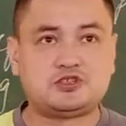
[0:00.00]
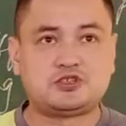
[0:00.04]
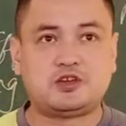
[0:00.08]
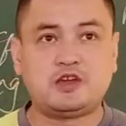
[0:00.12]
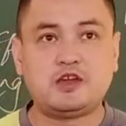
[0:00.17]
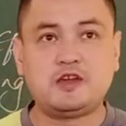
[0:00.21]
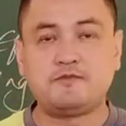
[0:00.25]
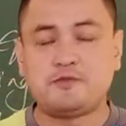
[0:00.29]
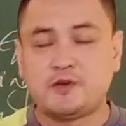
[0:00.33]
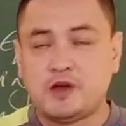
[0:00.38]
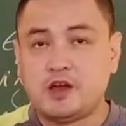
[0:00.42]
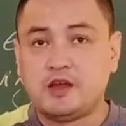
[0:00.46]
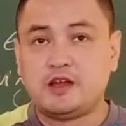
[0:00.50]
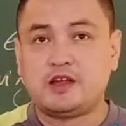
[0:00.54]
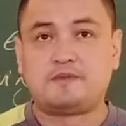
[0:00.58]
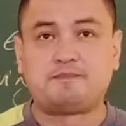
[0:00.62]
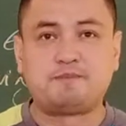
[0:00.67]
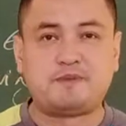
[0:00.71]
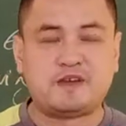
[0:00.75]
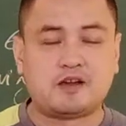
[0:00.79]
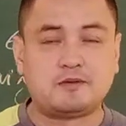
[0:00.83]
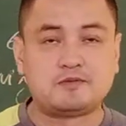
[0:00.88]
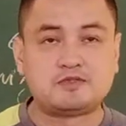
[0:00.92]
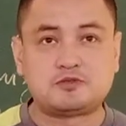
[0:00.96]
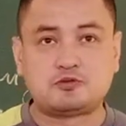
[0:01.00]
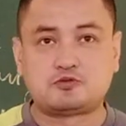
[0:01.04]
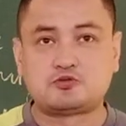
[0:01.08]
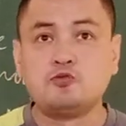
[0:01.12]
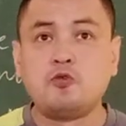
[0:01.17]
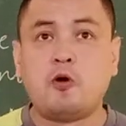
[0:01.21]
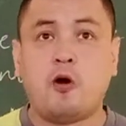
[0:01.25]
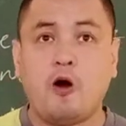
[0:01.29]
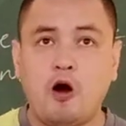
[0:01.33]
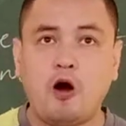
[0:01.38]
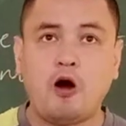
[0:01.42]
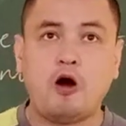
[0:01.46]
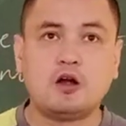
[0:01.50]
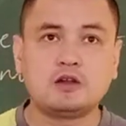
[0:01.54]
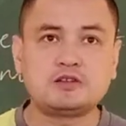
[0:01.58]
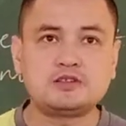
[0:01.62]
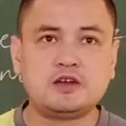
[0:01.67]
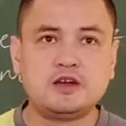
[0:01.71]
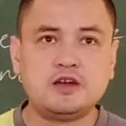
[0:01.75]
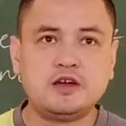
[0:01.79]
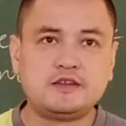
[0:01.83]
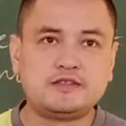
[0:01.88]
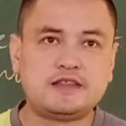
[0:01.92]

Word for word: If it becomes too hot,